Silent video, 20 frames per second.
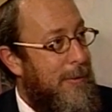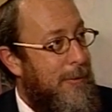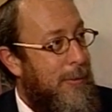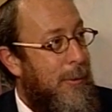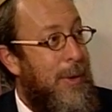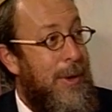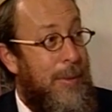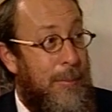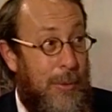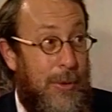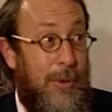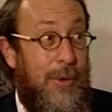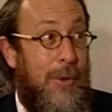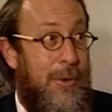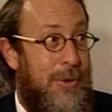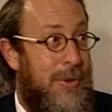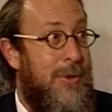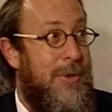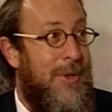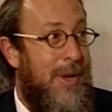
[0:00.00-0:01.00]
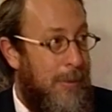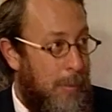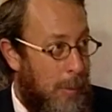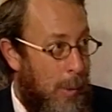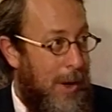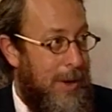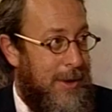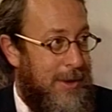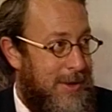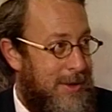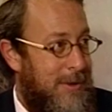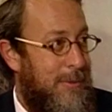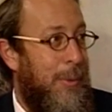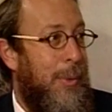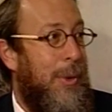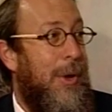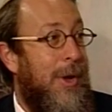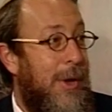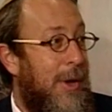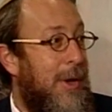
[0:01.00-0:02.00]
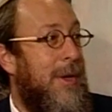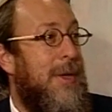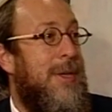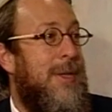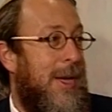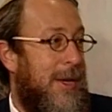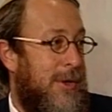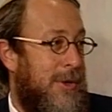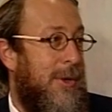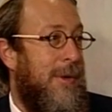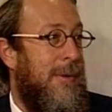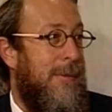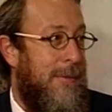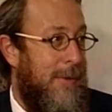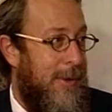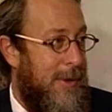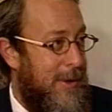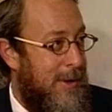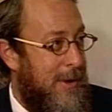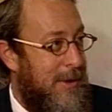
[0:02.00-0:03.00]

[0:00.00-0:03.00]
40 bulldozers at once working on a section of